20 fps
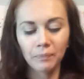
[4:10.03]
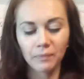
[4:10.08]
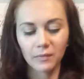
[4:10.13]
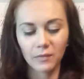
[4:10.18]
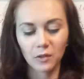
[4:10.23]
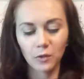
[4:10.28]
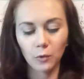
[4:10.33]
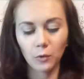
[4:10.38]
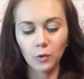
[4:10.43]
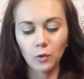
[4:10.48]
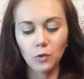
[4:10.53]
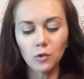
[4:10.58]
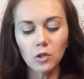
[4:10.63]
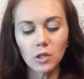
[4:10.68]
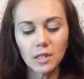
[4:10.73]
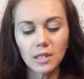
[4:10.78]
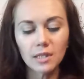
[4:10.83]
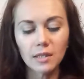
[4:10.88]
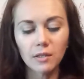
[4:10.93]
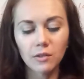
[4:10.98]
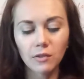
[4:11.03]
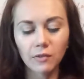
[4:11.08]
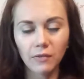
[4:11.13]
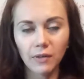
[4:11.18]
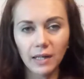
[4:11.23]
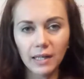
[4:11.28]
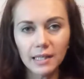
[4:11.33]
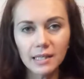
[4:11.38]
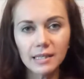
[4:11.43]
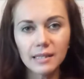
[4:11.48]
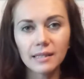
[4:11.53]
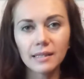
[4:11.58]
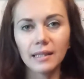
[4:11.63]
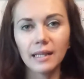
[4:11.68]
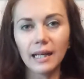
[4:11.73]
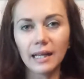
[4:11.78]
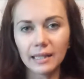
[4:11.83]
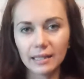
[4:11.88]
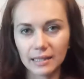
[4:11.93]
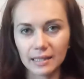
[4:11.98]
So you just revise
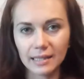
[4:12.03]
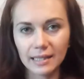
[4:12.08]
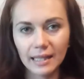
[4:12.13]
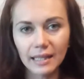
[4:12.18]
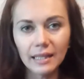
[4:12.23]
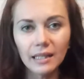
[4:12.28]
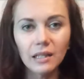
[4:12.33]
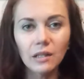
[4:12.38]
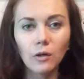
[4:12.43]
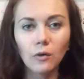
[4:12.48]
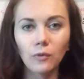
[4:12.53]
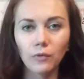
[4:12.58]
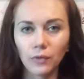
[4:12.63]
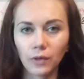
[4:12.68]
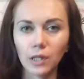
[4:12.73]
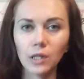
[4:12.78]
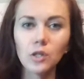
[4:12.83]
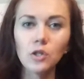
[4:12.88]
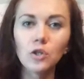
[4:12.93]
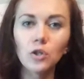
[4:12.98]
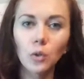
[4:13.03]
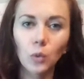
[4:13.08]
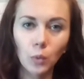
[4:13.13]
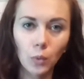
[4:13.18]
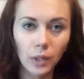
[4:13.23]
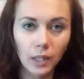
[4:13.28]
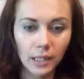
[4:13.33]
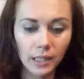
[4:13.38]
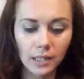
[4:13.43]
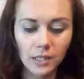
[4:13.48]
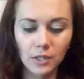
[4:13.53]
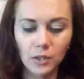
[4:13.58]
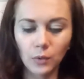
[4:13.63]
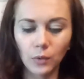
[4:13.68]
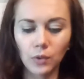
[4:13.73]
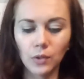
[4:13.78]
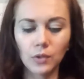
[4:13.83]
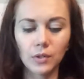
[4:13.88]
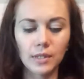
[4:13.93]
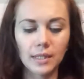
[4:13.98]
the understanding of each word. So
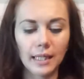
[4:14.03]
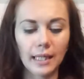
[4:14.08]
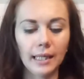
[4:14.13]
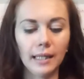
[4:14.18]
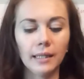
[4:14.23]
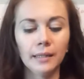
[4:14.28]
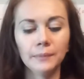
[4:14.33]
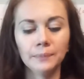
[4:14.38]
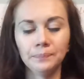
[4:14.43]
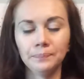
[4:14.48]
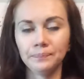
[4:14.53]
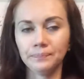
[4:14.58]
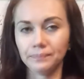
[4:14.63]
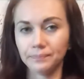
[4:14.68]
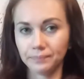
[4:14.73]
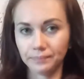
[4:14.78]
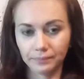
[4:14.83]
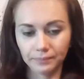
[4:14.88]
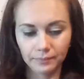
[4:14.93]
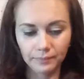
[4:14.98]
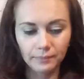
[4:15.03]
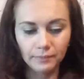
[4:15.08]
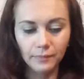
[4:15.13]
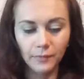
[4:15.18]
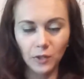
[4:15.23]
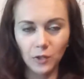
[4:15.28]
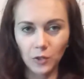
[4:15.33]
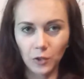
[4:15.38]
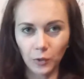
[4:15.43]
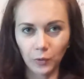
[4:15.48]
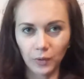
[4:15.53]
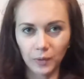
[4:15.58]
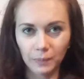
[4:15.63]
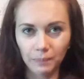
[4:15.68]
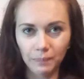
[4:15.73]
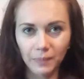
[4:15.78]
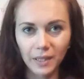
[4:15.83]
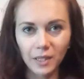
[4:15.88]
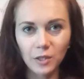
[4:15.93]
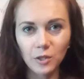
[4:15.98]
you show the
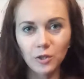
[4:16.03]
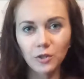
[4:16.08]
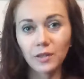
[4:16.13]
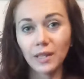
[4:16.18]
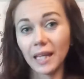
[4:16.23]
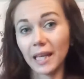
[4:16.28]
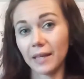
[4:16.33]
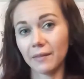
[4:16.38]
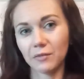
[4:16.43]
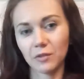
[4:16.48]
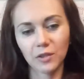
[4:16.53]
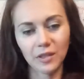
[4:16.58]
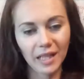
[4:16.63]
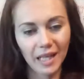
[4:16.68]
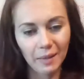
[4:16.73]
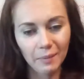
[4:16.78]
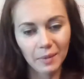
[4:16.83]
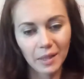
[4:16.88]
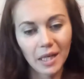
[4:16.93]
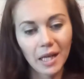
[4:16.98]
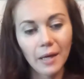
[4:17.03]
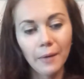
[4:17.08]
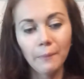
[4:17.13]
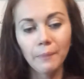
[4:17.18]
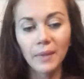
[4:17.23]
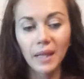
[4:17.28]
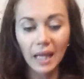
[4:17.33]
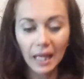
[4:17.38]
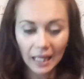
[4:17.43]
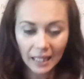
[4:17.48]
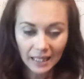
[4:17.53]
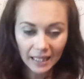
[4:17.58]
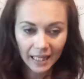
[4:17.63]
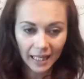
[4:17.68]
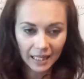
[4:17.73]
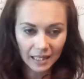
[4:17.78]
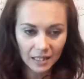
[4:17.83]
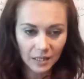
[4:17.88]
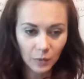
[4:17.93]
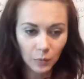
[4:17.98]
picture, they have to name it. In
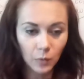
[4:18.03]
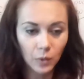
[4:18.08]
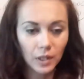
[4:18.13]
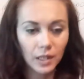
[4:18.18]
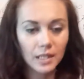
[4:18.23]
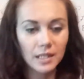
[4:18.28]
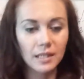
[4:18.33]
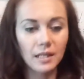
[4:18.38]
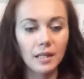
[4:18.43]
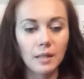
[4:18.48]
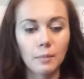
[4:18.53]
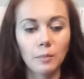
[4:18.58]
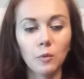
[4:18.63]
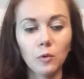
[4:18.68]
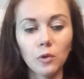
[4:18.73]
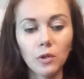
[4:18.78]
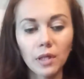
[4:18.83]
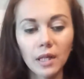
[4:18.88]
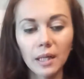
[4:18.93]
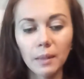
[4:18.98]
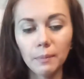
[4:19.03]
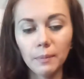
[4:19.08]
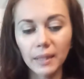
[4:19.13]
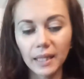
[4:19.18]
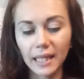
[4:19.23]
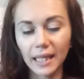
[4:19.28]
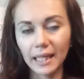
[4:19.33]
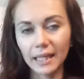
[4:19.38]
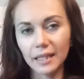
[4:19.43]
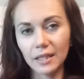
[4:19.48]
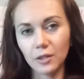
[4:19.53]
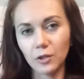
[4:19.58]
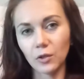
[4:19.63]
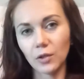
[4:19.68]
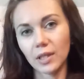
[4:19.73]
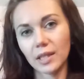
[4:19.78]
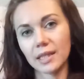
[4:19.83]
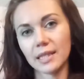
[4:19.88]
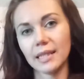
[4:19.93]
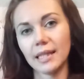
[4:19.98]
case the words are more complicated, you
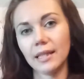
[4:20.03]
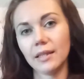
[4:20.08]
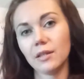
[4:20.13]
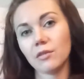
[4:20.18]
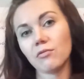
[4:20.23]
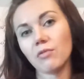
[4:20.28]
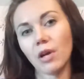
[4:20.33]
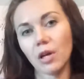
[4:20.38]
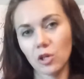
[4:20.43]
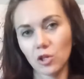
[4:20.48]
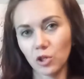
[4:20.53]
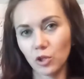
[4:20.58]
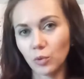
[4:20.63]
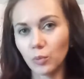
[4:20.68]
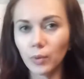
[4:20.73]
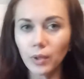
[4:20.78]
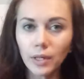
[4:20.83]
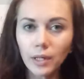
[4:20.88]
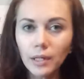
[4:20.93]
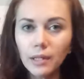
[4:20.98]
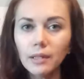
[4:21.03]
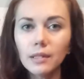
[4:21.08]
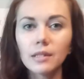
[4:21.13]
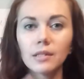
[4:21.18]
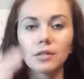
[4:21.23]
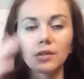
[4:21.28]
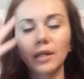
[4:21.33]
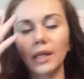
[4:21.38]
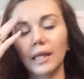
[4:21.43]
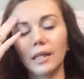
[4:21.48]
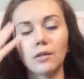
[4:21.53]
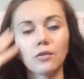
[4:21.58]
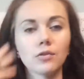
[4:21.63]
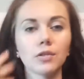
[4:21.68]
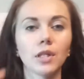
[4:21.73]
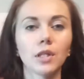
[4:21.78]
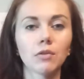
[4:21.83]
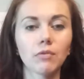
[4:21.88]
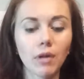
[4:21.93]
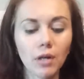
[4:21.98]
can say the Russian variant. It's okay to
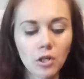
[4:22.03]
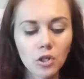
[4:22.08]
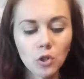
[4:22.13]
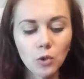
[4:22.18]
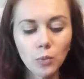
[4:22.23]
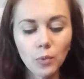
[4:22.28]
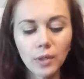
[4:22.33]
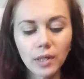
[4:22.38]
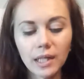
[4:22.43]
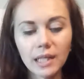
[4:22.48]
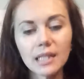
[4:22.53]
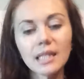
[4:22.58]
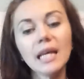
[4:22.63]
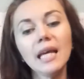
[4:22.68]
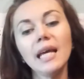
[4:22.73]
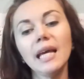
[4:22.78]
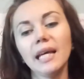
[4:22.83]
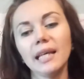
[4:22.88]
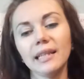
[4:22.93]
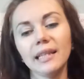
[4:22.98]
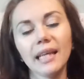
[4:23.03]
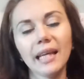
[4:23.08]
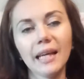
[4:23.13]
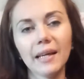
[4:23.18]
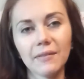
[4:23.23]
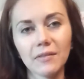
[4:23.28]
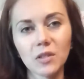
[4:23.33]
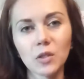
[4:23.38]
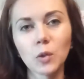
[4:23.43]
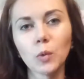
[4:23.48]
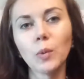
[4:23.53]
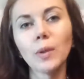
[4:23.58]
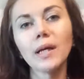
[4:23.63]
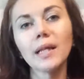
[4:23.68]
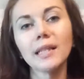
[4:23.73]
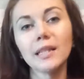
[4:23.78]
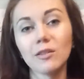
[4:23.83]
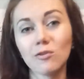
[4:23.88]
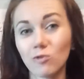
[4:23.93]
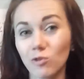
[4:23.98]
say Russian variant, and they have to
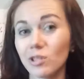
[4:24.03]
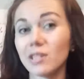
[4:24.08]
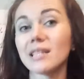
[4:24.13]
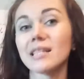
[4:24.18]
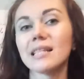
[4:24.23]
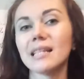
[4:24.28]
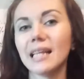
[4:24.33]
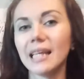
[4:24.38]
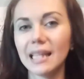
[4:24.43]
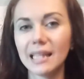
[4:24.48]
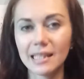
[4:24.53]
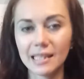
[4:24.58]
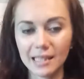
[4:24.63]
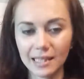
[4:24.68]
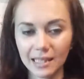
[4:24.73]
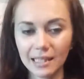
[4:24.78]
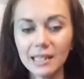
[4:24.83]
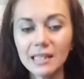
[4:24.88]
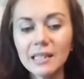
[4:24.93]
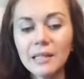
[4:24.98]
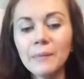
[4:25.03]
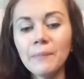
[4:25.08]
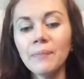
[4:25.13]
quickly translate it.